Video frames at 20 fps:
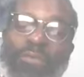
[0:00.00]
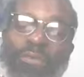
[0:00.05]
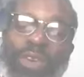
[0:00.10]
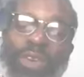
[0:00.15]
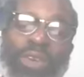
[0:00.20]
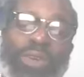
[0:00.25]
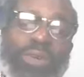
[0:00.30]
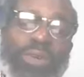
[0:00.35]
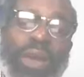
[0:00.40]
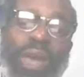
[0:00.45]

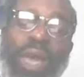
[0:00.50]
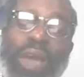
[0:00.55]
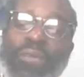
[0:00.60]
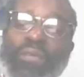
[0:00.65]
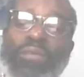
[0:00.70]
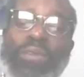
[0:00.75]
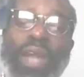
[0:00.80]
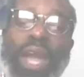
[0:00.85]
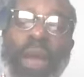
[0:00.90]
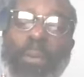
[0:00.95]
you have
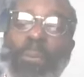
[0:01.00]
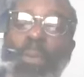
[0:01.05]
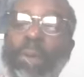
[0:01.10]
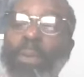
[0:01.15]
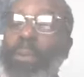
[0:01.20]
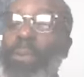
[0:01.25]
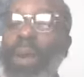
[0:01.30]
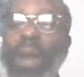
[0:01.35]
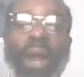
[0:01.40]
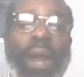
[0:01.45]
not
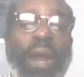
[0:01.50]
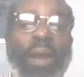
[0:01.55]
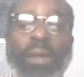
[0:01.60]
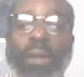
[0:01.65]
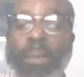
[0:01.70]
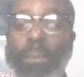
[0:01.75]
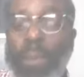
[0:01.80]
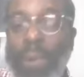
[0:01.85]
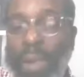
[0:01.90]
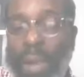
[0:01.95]
prepared a
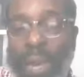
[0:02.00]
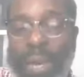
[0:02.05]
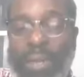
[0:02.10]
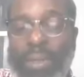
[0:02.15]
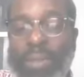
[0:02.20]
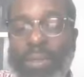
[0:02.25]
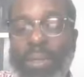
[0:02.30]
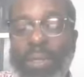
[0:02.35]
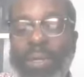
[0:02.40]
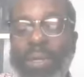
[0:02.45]

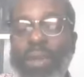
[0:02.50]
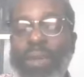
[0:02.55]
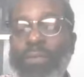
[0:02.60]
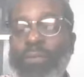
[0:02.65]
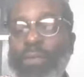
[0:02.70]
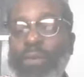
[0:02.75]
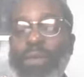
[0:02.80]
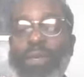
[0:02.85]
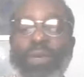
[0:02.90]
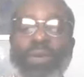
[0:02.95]
place
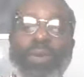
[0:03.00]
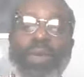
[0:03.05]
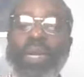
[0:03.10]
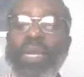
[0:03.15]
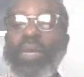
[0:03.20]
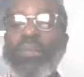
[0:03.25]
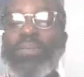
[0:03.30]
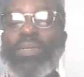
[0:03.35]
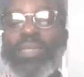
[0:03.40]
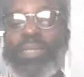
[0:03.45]
for you and
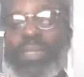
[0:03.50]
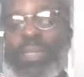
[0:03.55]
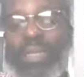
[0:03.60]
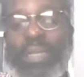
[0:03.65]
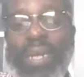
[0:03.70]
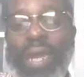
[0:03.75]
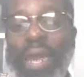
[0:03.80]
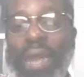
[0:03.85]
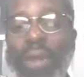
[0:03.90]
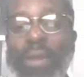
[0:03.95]
him to sit
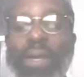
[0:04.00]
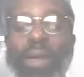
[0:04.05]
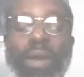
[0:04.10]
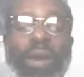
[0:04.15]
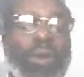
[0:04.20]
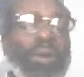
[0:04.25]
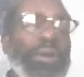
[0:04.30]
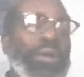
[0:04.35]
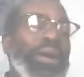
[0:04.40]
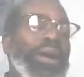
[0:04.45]
down,
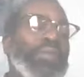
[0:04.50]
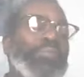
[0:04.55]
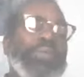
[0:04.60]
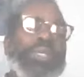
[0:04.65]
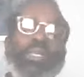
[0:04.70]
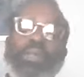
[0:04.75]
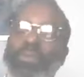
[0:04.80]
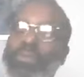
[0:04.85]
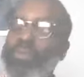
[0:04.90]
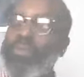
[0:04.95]

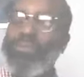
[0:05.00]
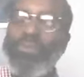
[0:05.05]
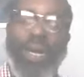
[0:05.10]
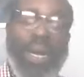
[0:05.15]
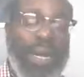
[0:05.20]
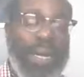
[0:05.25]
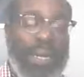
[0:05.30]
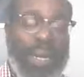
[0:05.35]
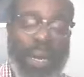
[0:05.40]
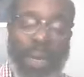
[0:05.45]

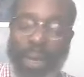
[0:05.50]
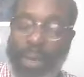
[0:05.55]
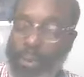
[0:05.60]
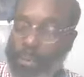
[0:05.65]
my God.